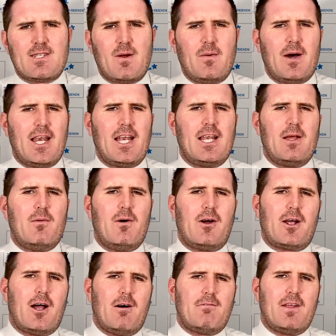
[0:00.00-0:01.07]
well, why didn't you
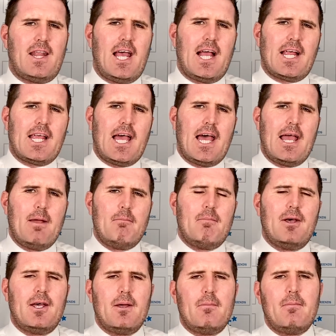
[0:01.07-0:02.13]
walk off in that game,
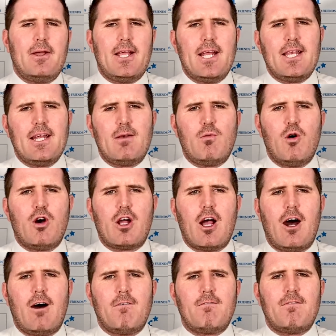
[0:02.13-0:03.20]
but you did walk
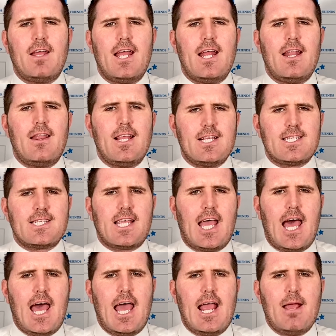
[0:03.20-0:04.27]
off in this
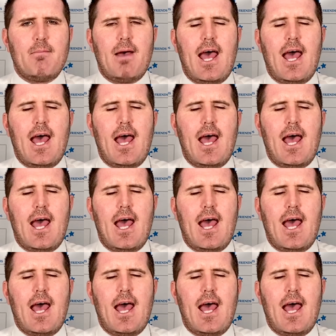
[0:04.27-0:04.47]
game?